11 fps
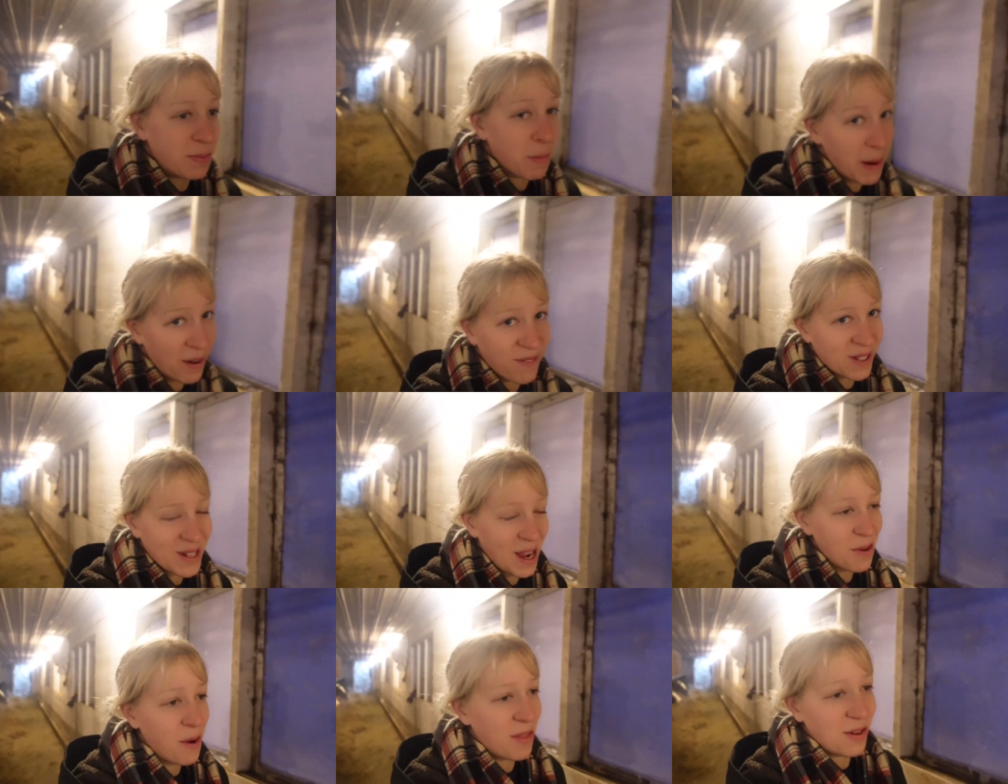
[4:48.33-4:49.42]
prepare for this
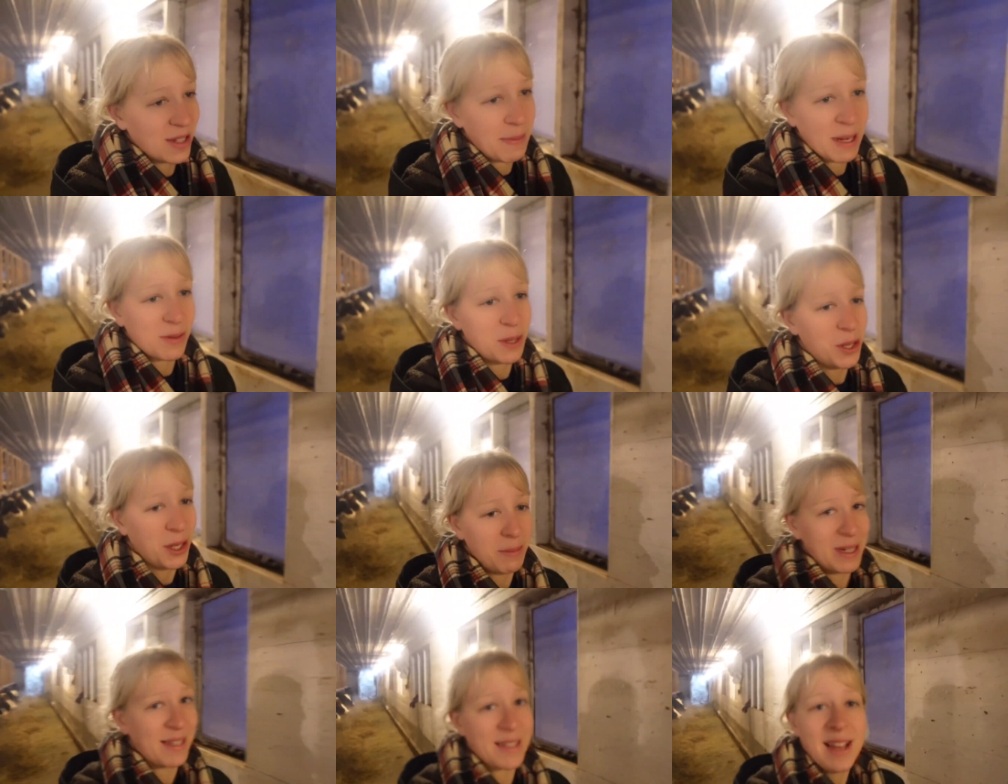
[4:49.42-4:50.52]
kind of weather as best we could
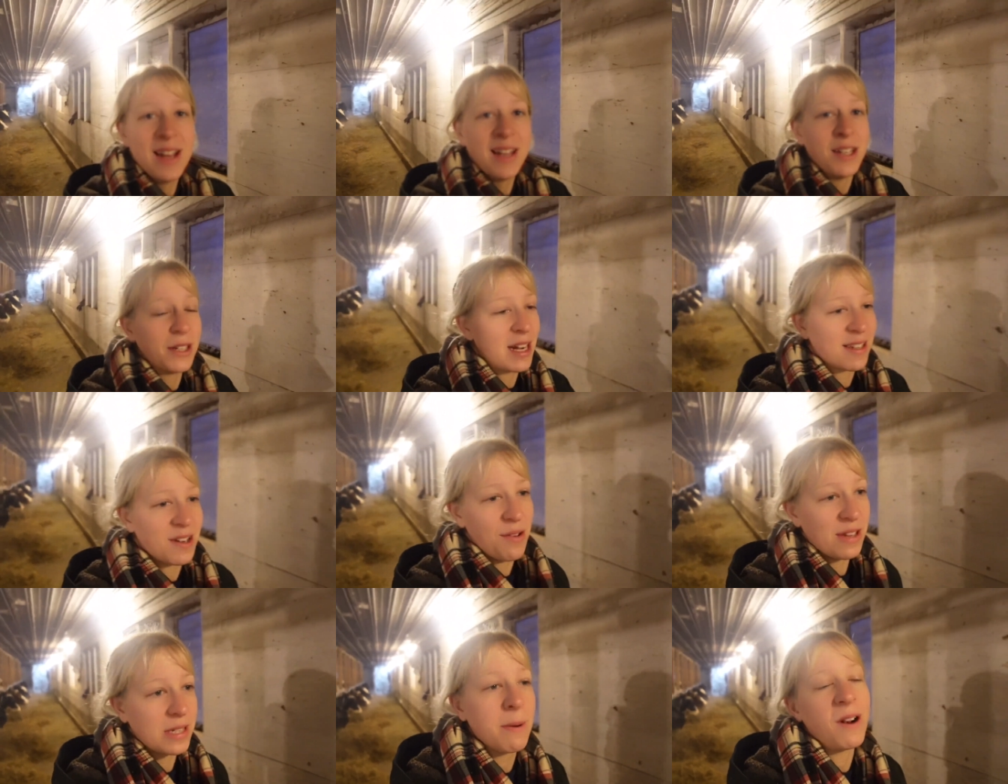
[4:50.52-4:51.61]
because you guys know
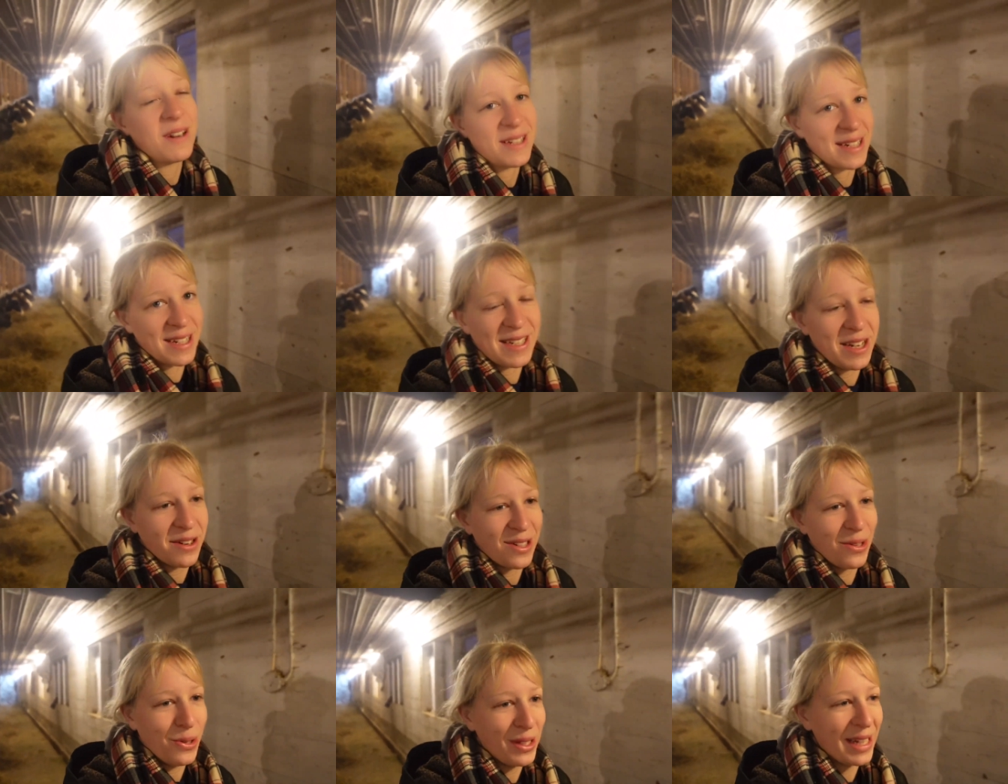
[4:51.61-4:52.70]
this barn is 60 years
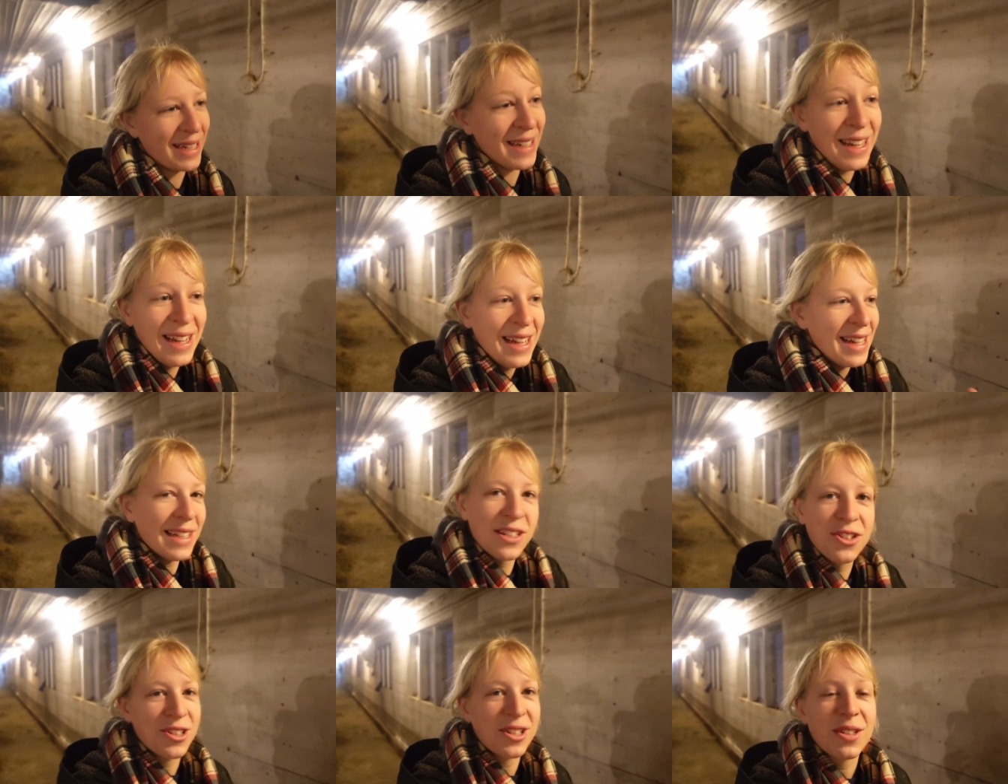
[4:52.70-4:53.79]
old and
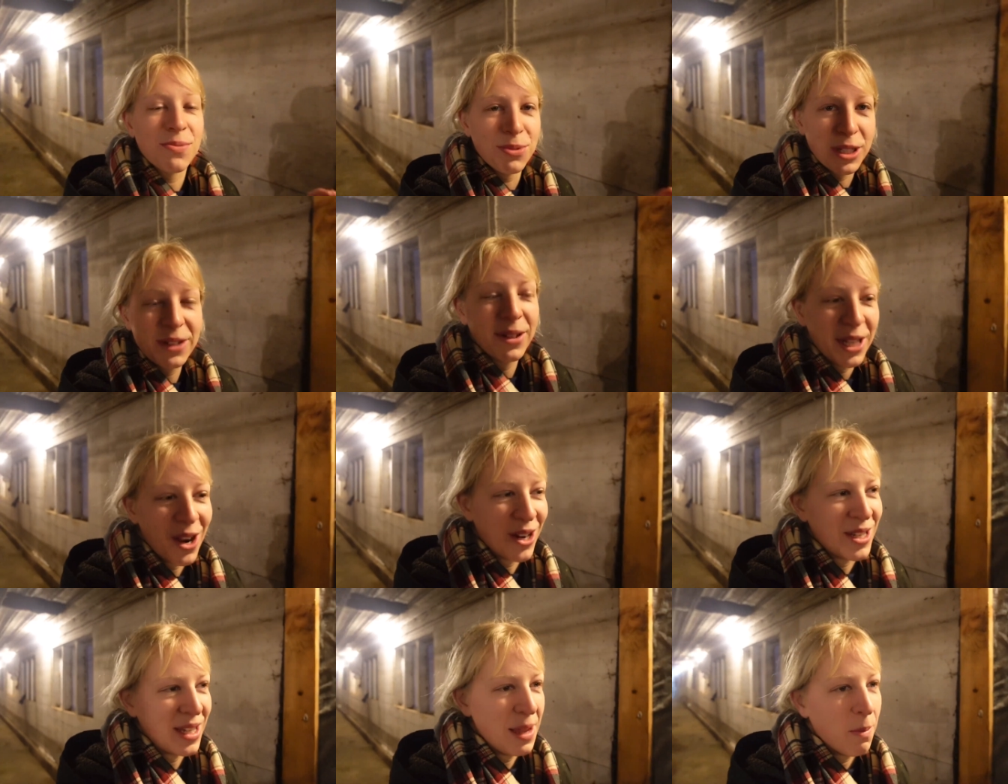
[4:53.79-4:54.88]
it's just really, really
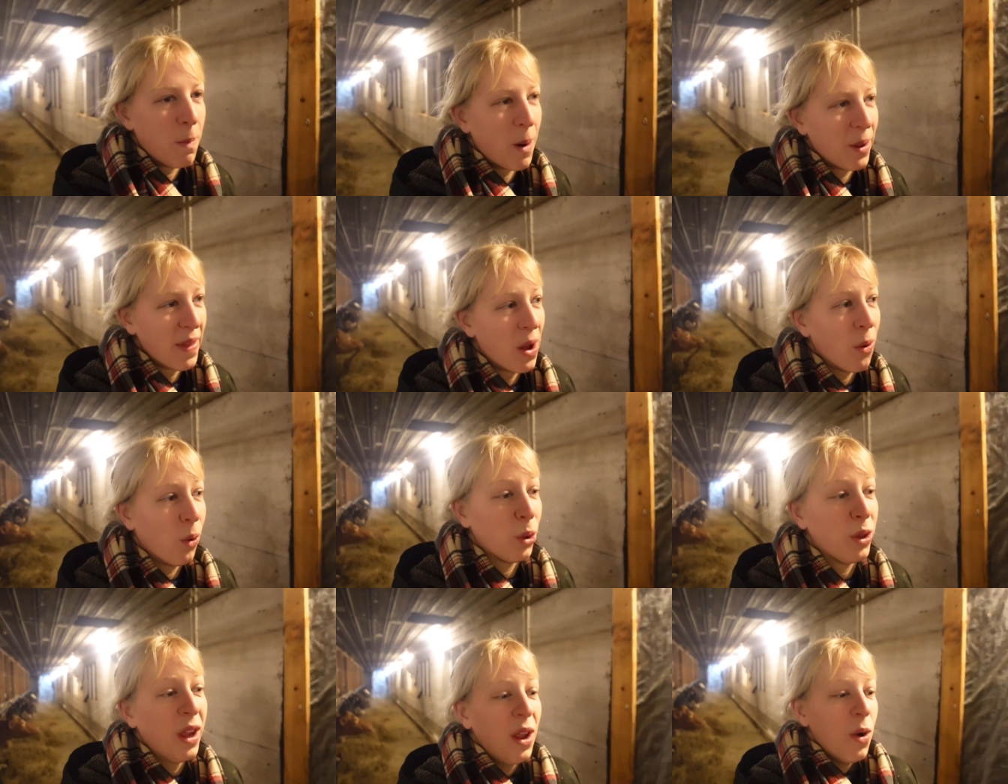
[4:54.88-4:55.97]
hard to keep a barn that old
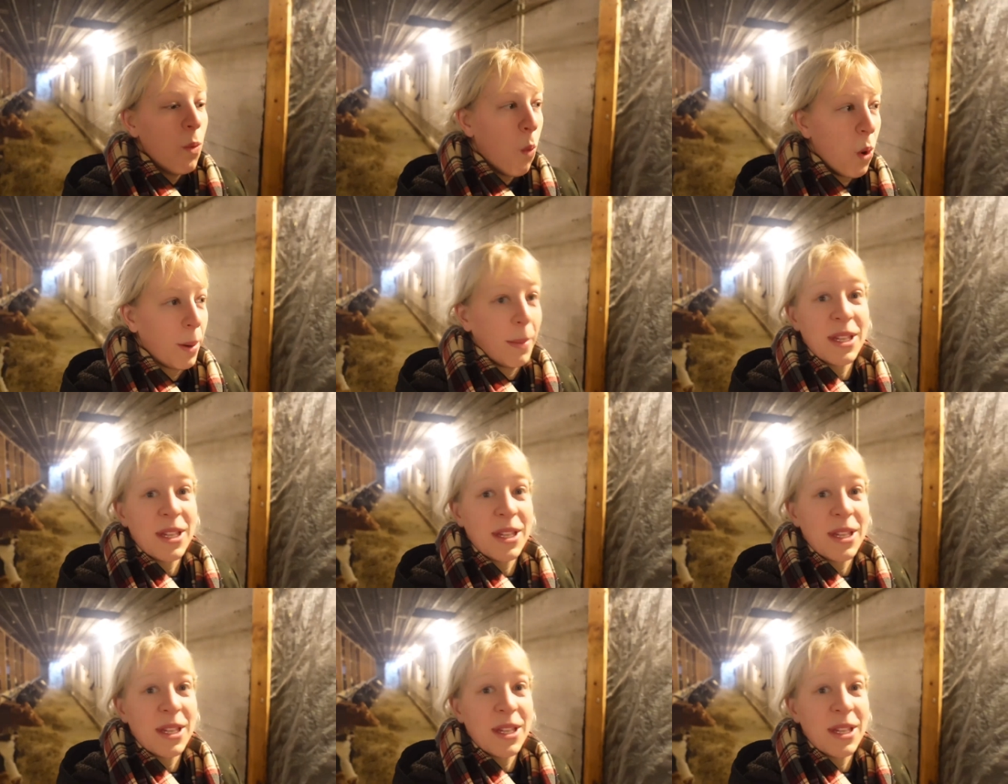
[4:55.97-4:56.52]
warm,